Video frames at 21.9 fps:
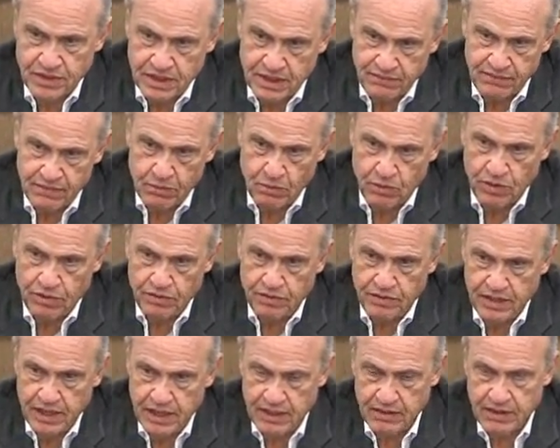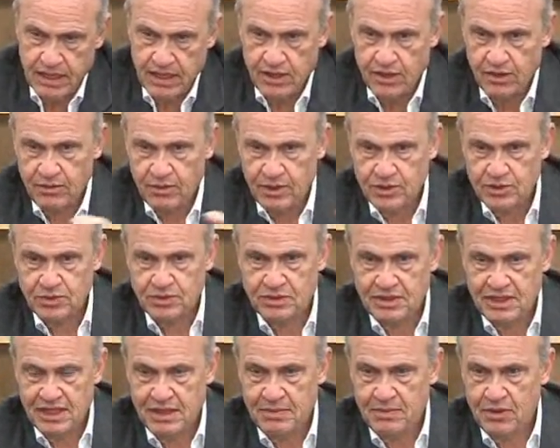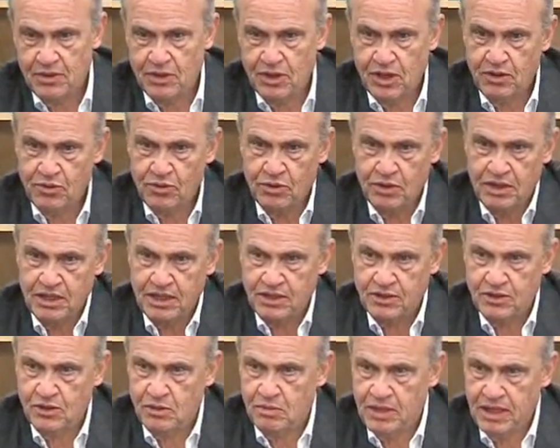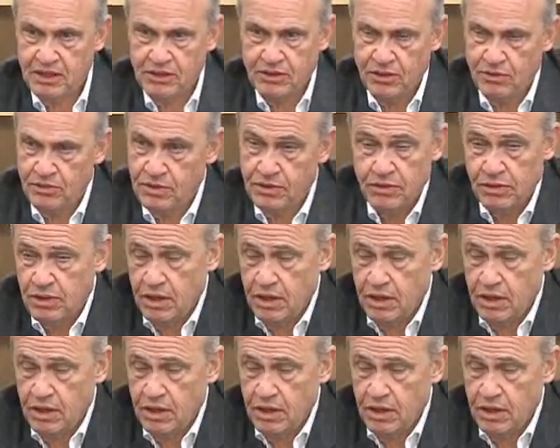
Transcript: and they'd give him one thing, and the IRS would tell him another, and he'd go back to it.